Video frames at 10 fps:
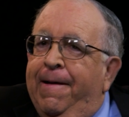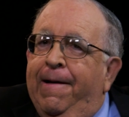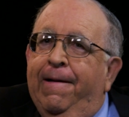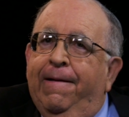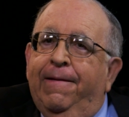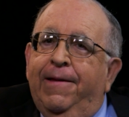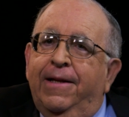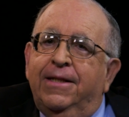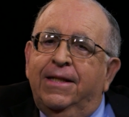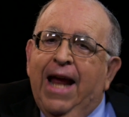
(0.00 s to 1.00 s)

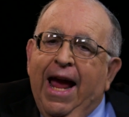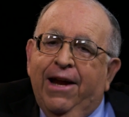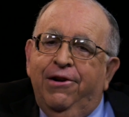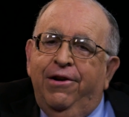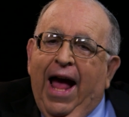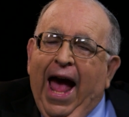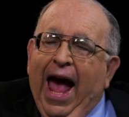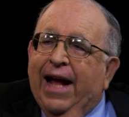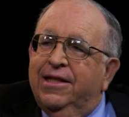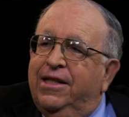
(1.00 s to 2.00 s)
The standard
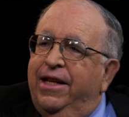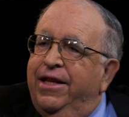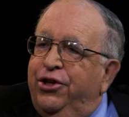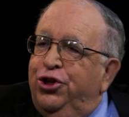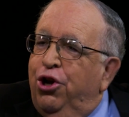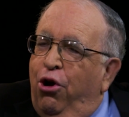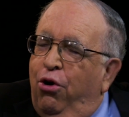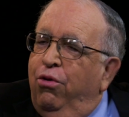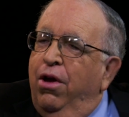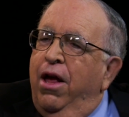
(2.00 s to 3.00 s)
acts in this
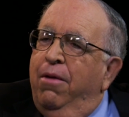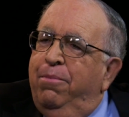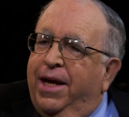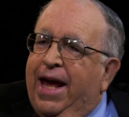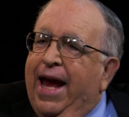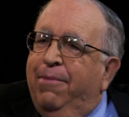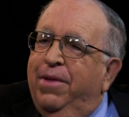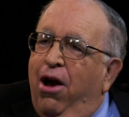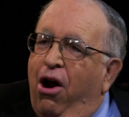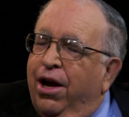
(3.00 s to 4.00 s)
show became
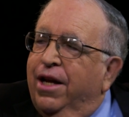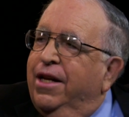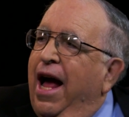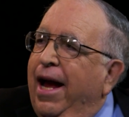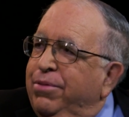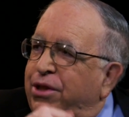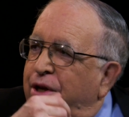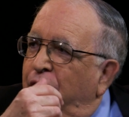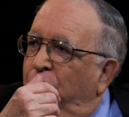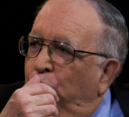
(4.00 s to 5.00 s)
the archetypes
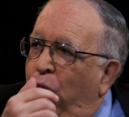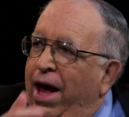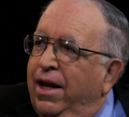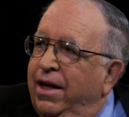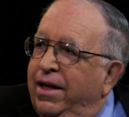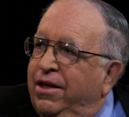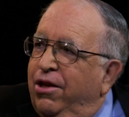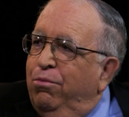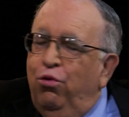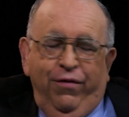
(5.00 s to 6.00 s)
well into
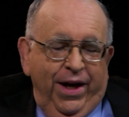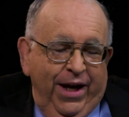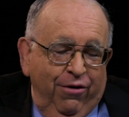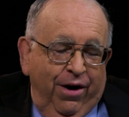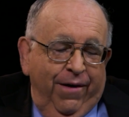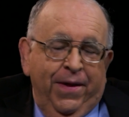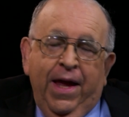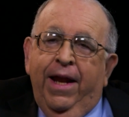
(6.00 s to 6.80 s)
the movie era.